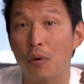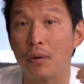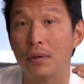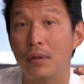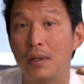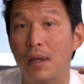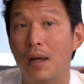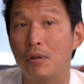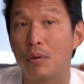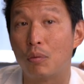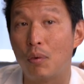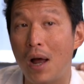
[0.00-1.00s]
for the
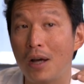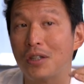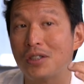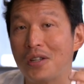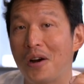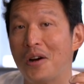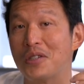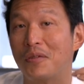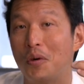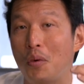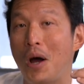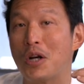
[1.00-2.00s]
rock stars of
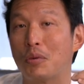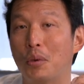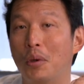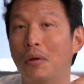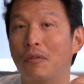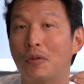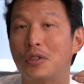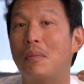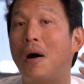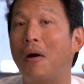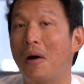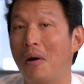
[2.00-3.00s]
the watch world for
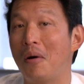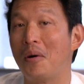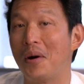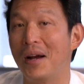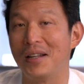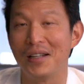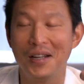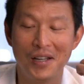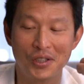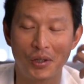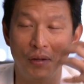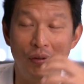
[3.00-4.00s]
tomorrow, right?
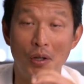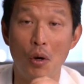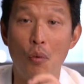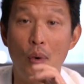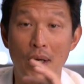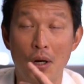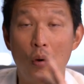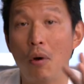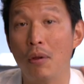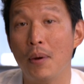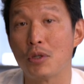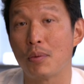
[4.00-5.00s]
So even though we know
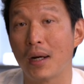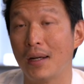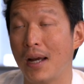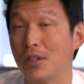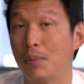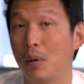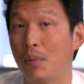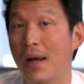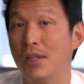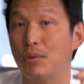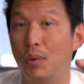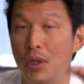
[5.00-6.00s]
all the most recognizable
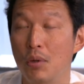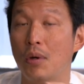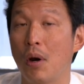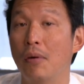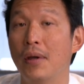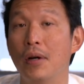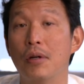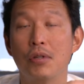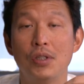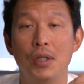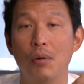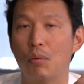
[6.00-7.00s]
brands, when you go there, you'll
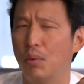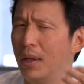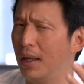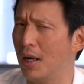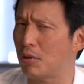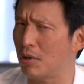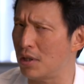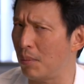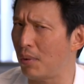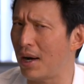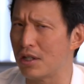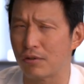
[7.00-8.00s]
see really interesting
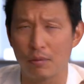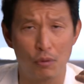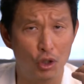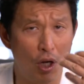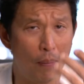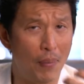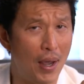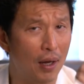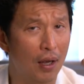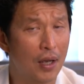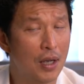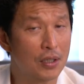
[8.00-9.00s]
brands from Chepek
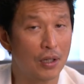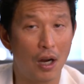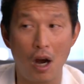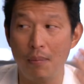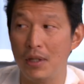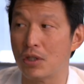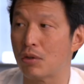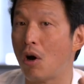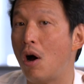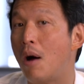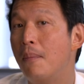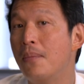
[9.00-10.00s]
to Armin
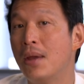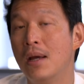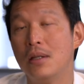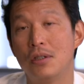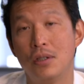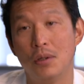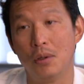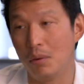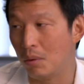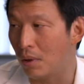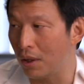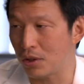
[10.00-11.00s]
Strom
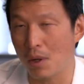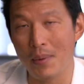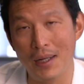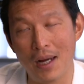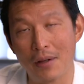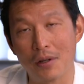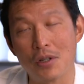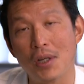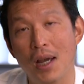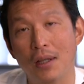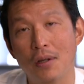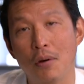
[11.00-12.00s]
to so many others.
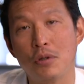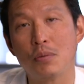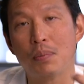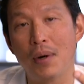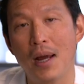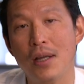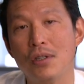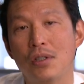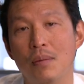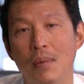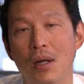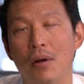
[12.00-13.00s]
And those brands
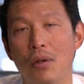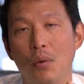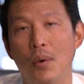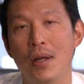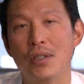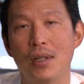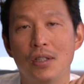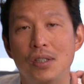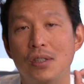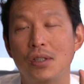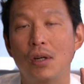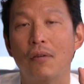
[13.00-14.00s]
to me are the ones that
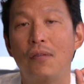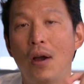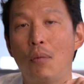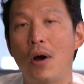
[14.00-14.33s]
Sincere Fine